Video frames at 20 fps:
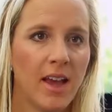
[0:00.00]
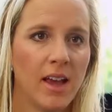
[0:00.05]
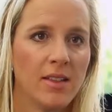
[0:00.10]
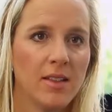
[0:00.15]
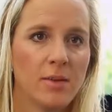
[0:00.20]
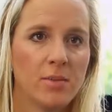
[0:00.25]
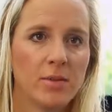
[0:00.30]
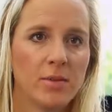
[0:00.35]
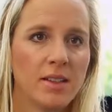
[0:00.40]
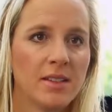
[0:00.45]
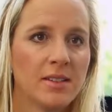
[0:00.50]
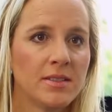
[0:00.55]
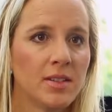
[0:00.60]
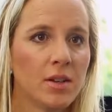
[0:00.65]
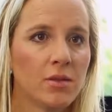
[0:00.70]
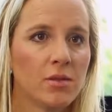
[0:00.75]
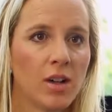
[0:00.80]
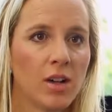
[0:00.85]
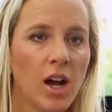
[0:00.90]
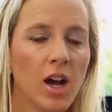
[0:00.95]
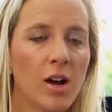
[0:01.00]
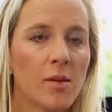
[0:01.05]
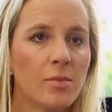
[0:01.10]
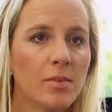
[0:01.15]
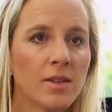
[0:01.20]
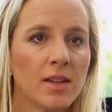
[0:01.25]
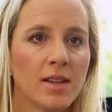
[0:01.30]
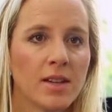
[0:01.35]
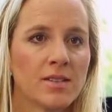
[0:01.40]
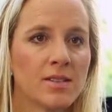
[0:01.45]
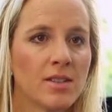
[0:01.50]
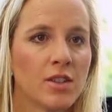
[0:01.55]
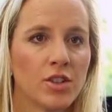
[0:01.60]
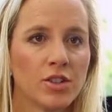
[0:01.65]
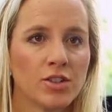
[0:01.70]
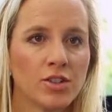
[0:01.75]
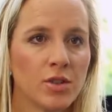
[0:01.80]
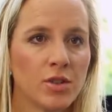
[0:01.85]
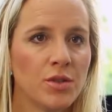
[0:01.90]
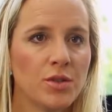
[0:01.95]
and the police don't come because
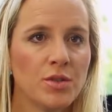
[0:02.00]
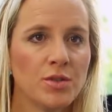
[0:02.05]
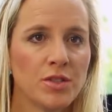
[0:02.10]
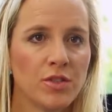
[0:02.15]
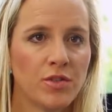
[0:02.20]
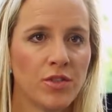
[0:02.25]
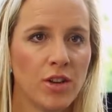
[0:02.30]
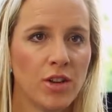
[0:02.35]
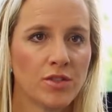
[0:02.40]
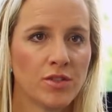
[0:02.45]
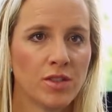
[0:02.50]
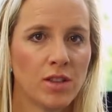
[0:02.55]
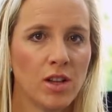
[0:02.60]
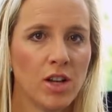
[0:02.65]
they're so used to false